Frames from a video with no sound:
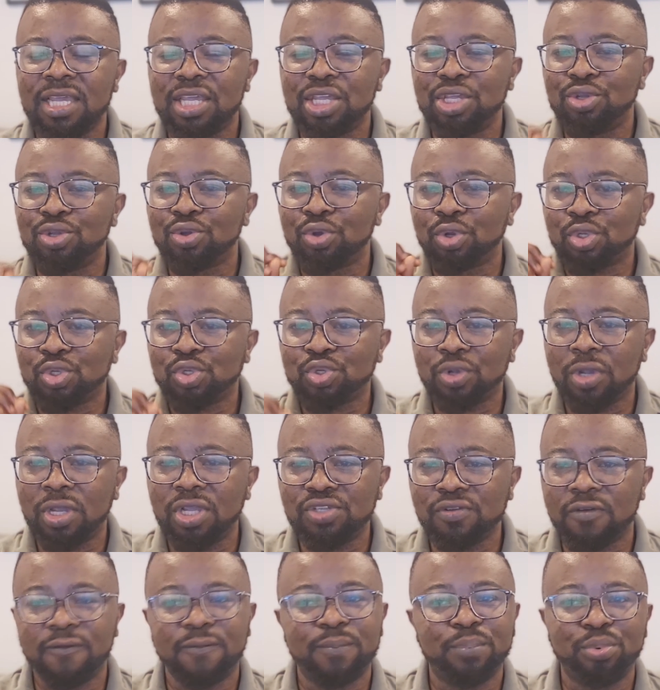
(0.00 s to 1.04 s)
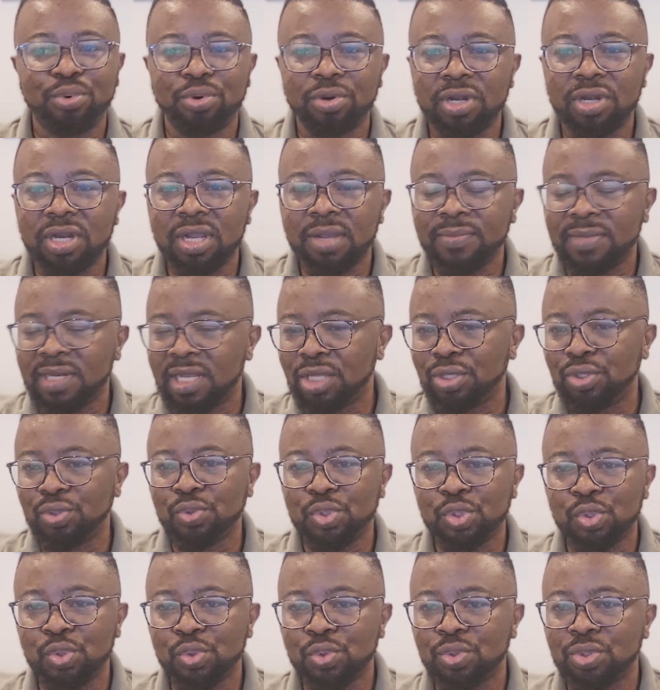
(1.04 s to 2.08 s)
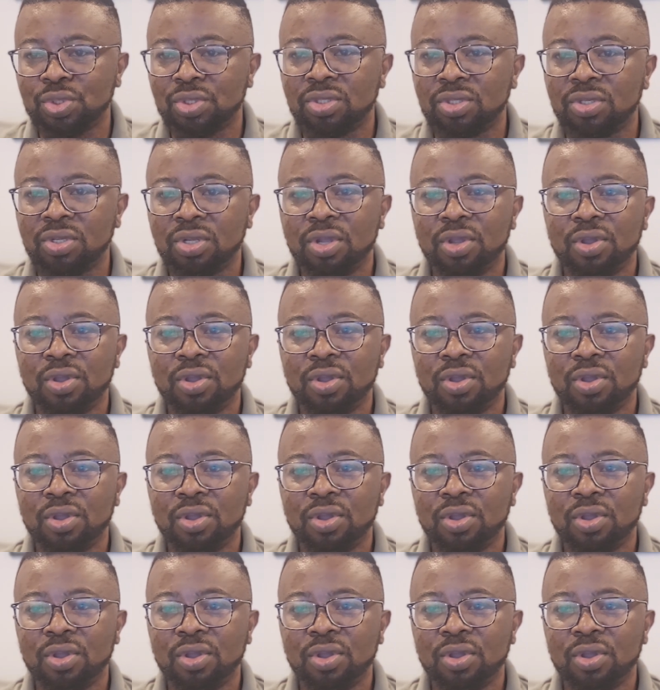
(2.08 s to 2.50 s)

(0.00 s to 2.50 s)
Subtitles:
in your choice of program that you choose.